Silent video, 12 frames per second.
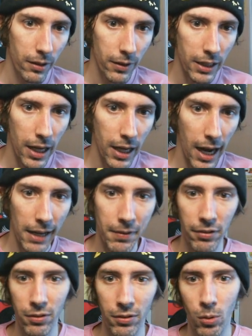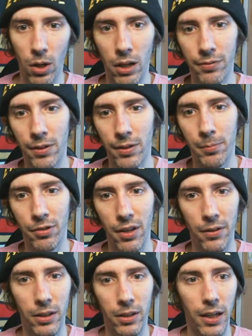the Ivysaur from
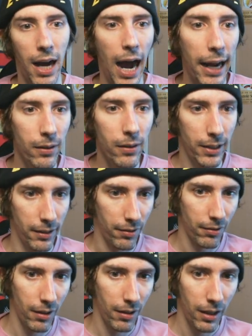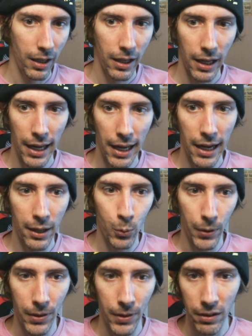Southern Islands. And
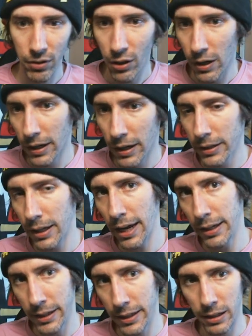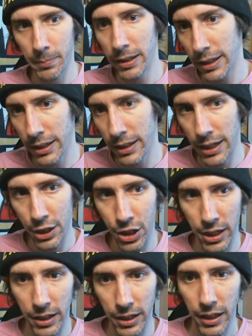with this card at near mint
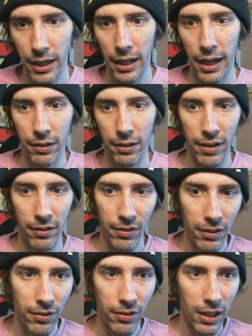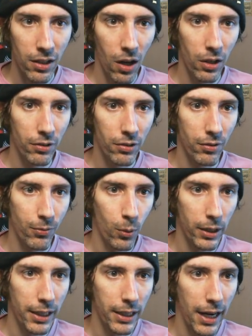condition, it's at sixteen dollars and
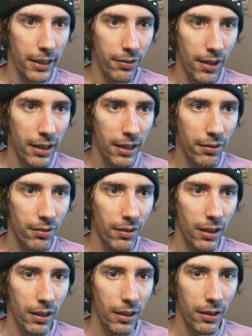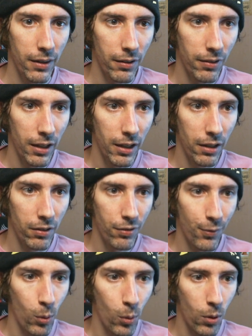forty-nine cents. This is
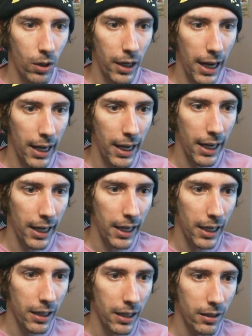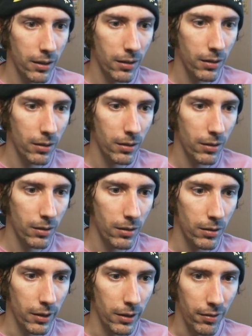for a,
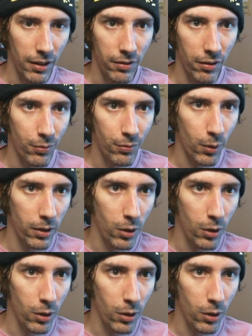let's see, is this for